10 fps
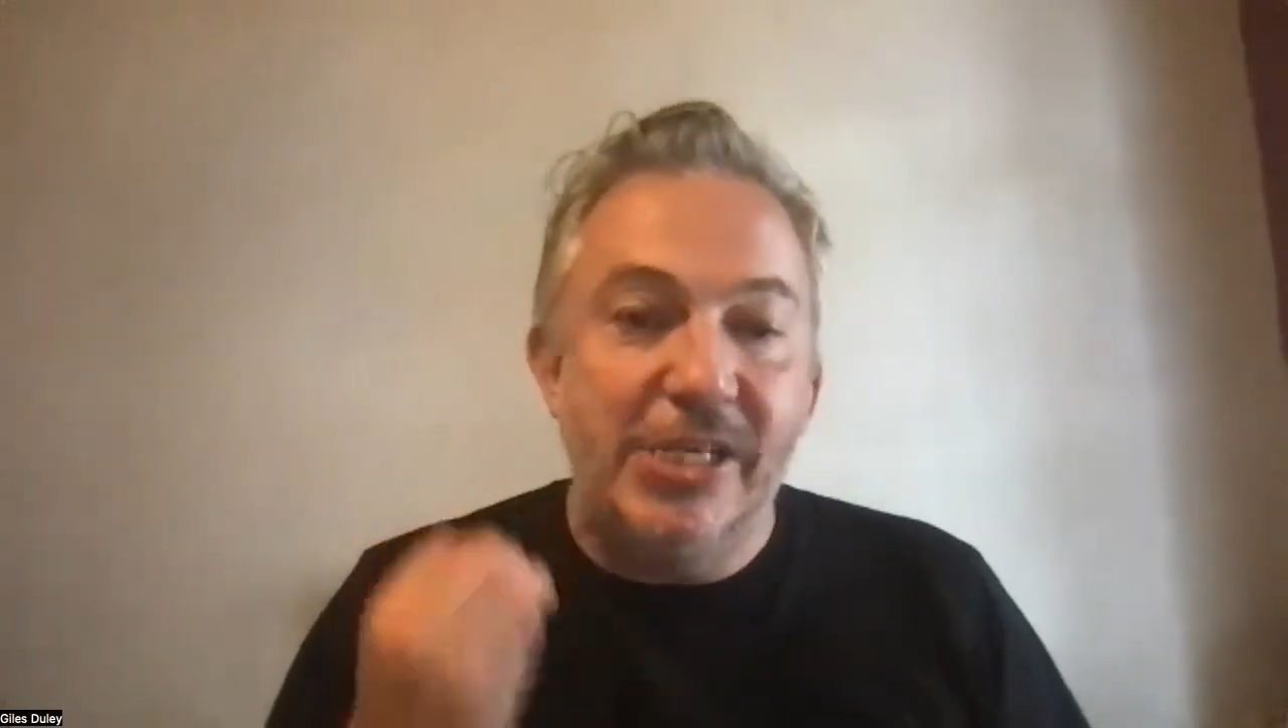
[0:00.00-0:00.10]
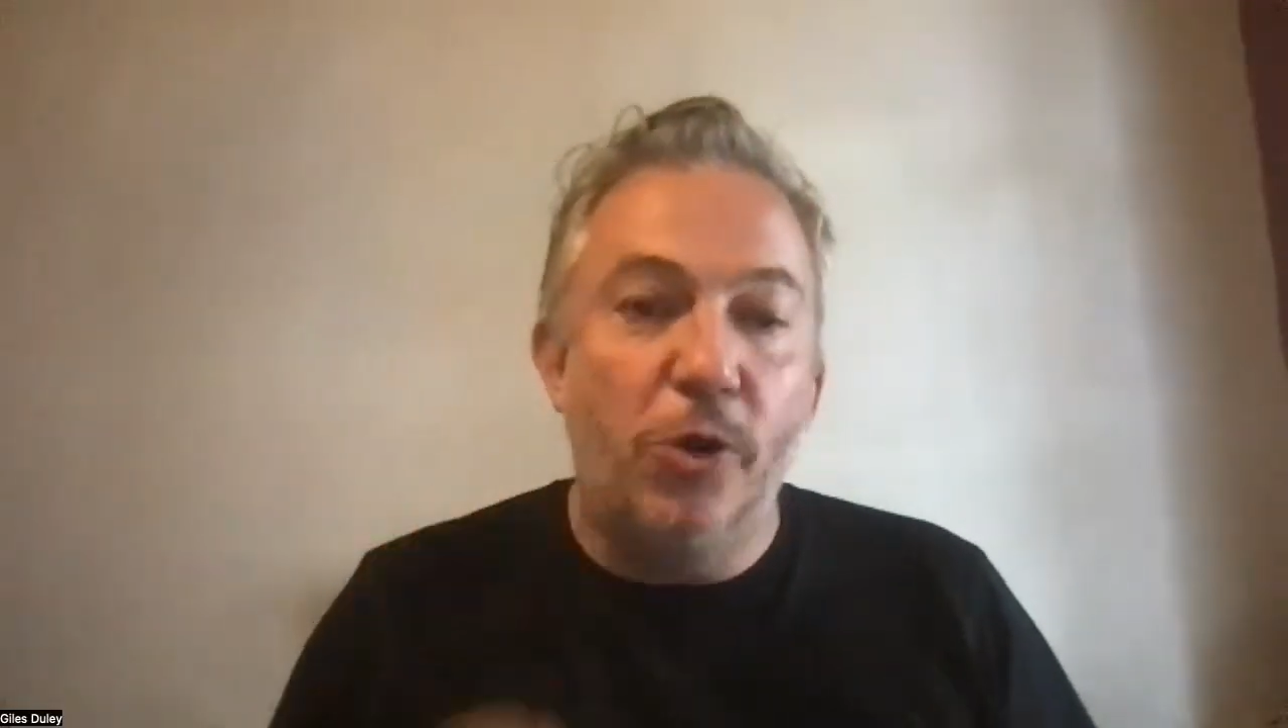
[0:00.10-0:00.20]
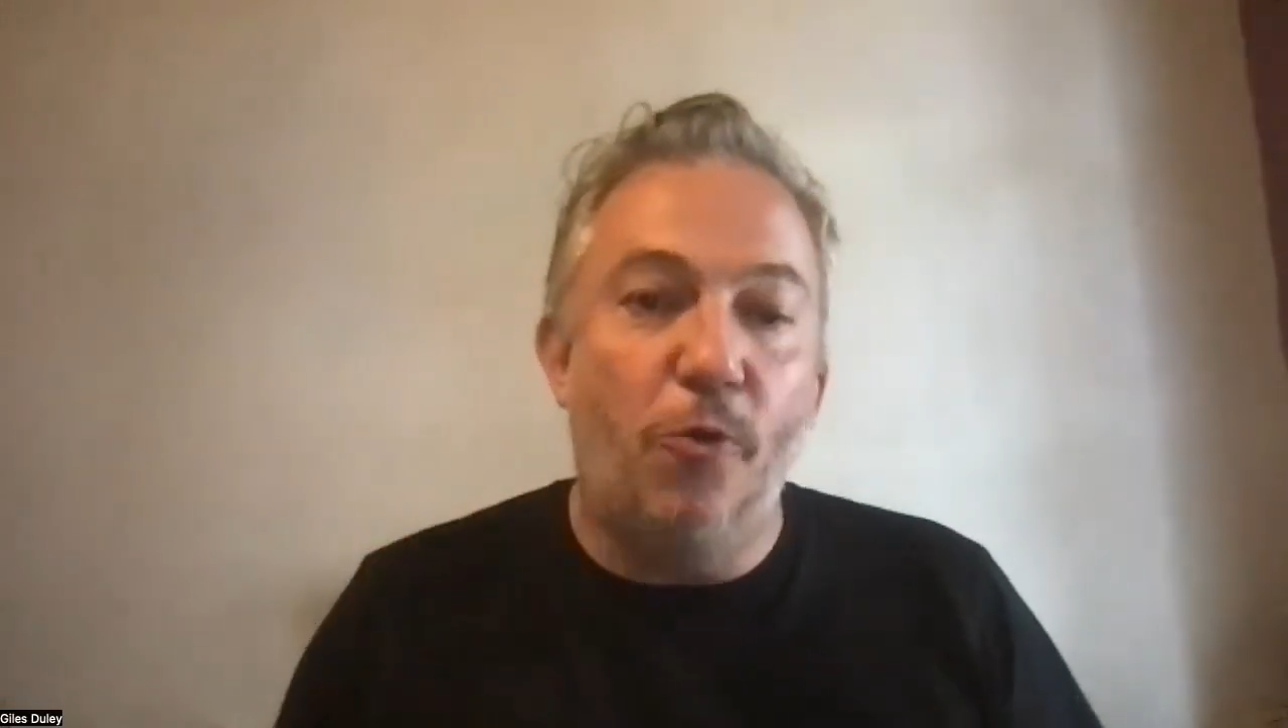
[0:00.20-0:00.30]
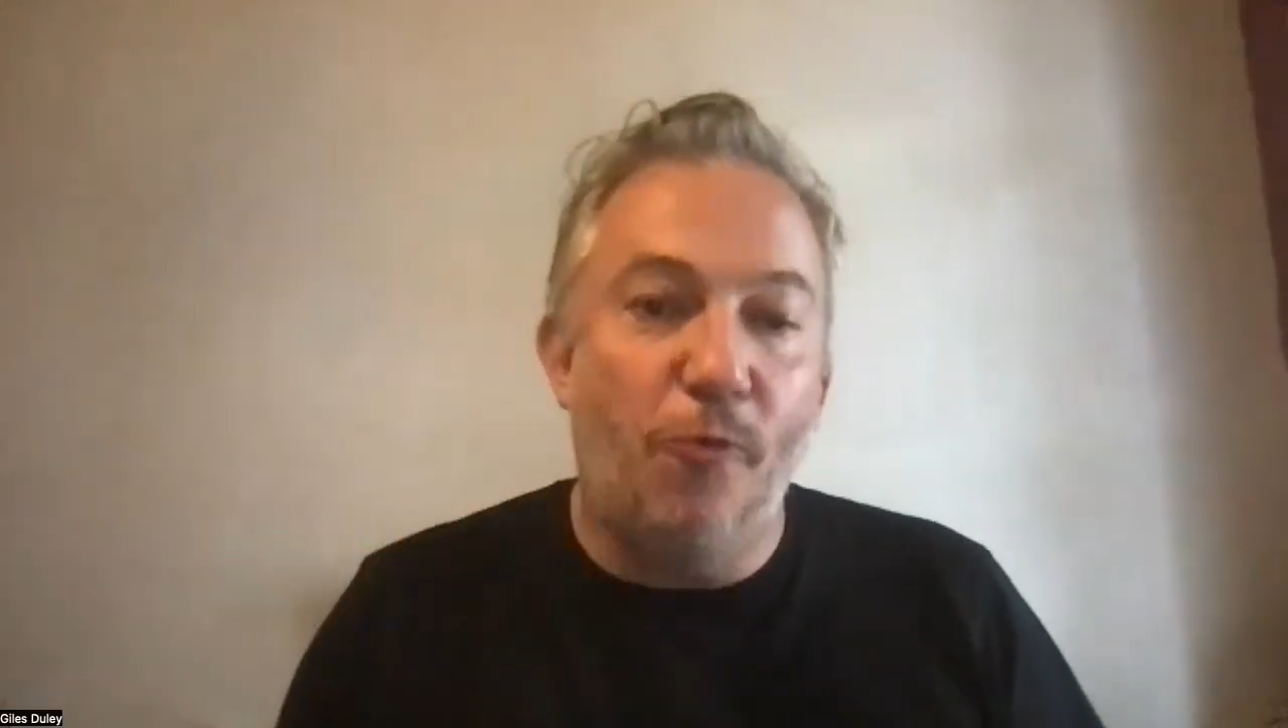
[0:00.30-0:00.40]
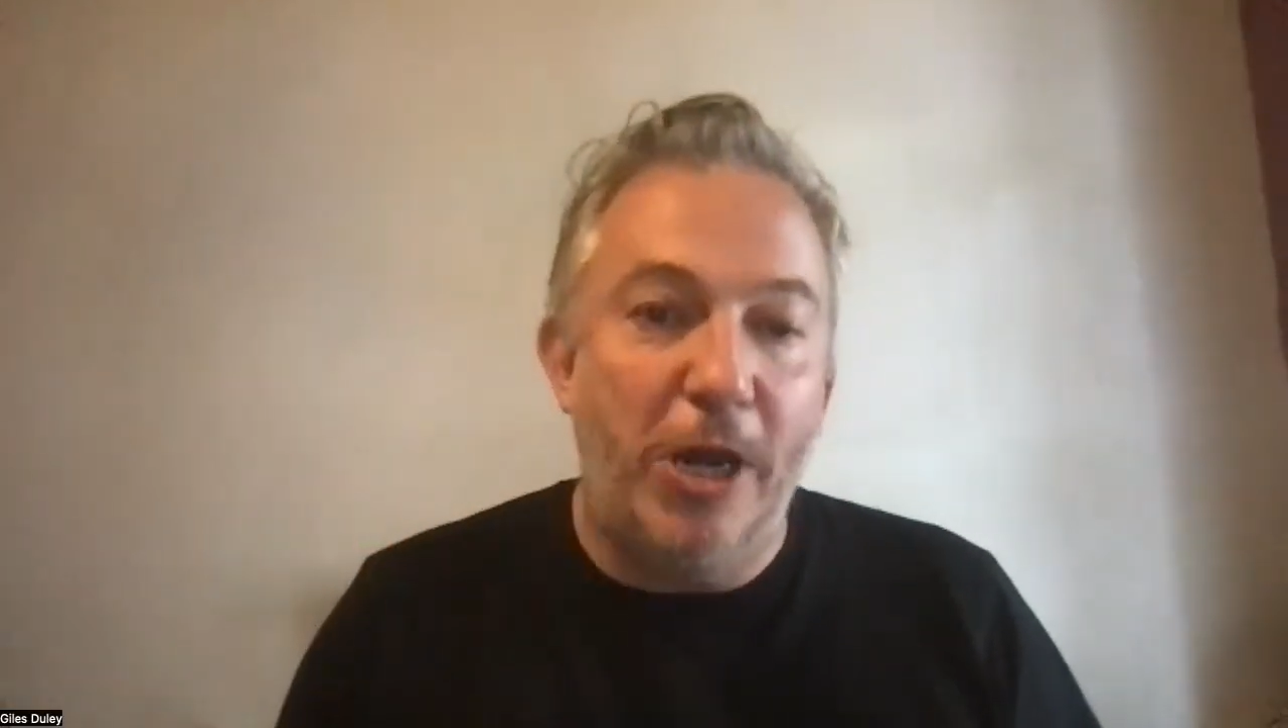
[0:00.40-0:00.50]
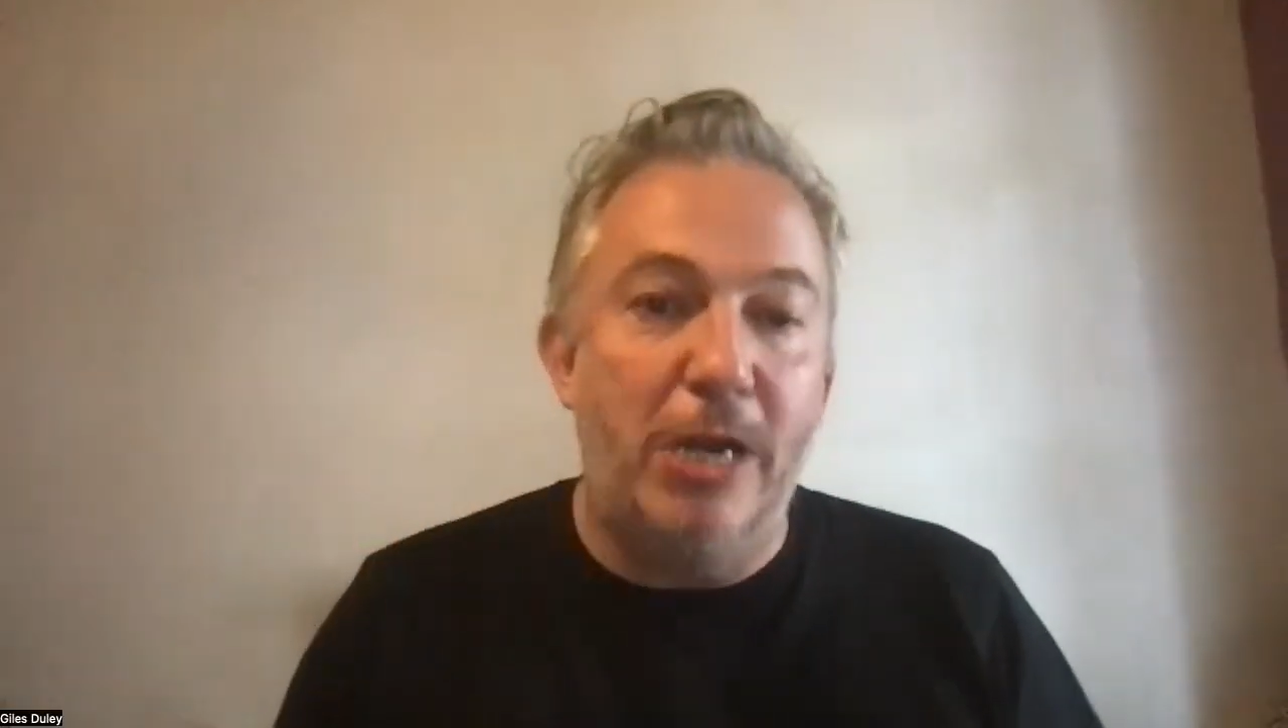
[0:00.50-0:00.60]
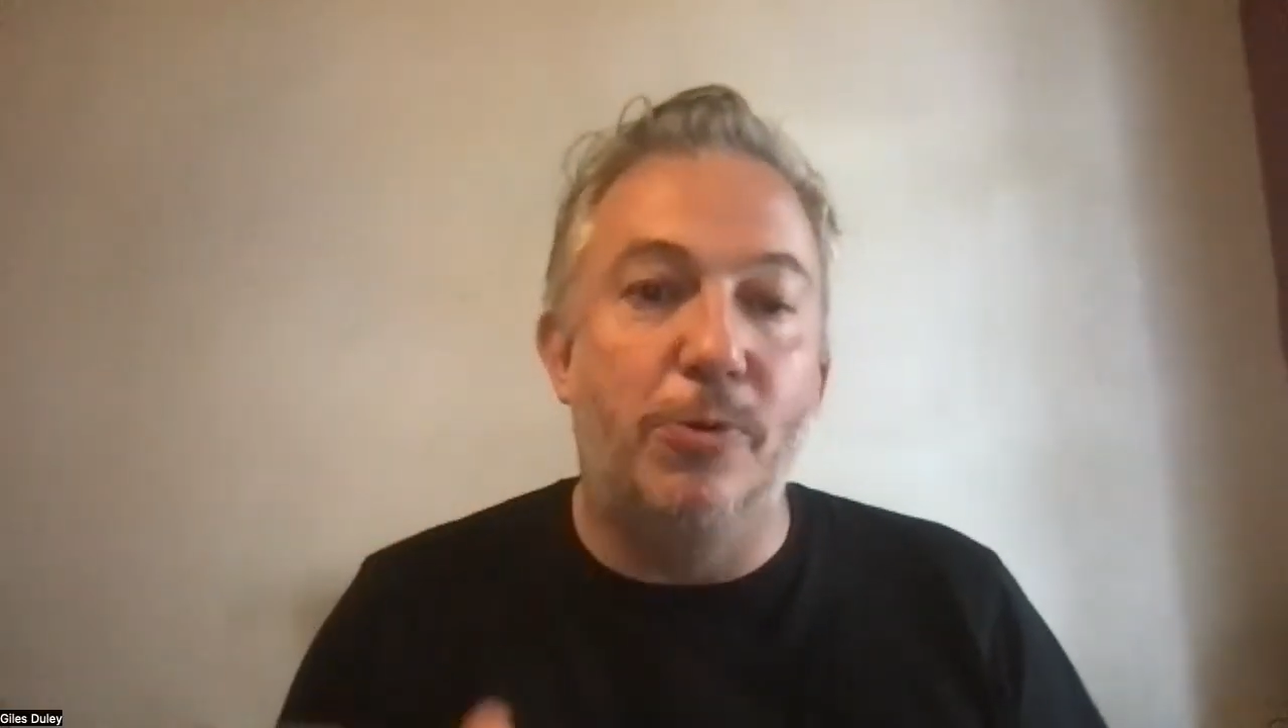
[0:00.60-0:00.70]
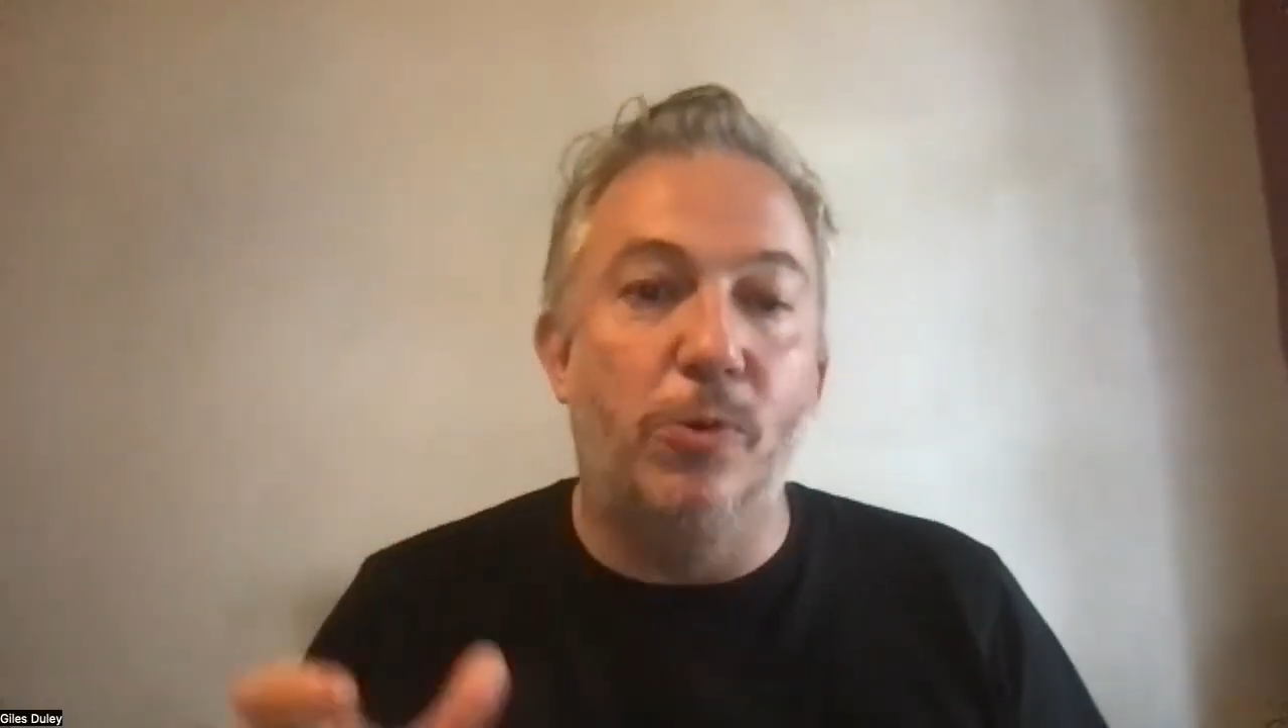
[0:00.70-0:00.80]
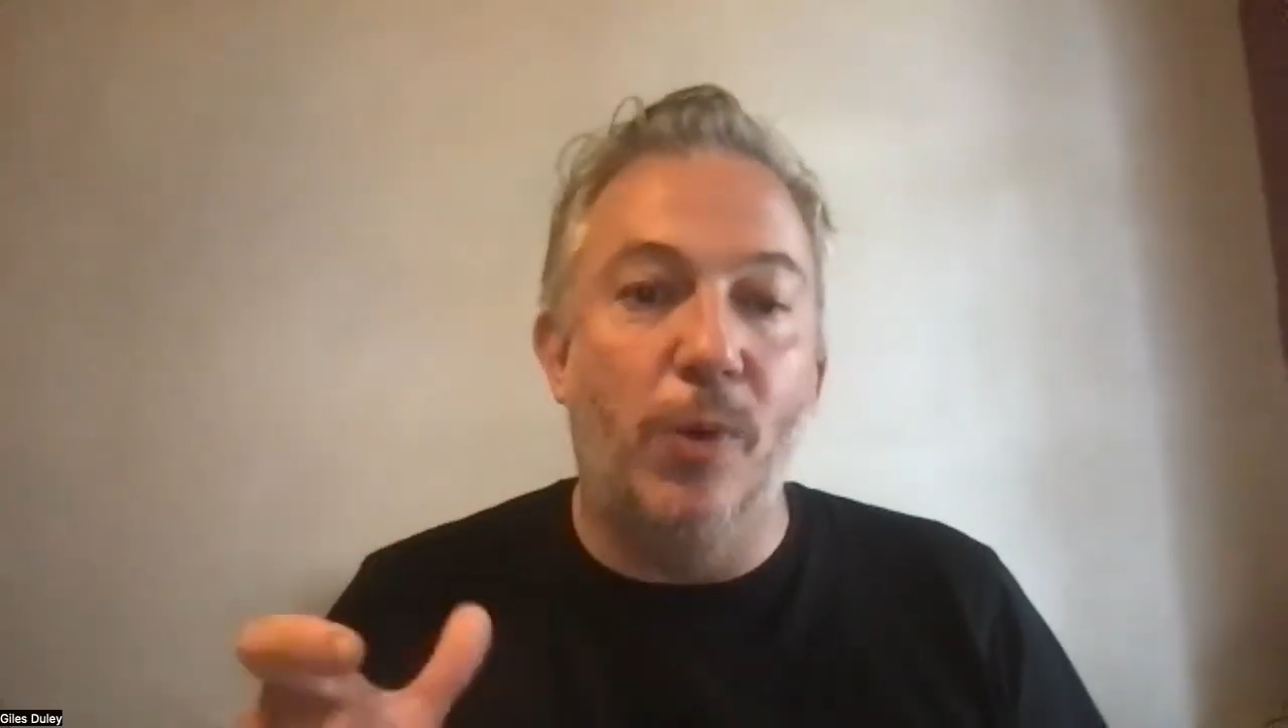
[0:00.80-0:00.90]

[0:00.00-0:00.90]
incredible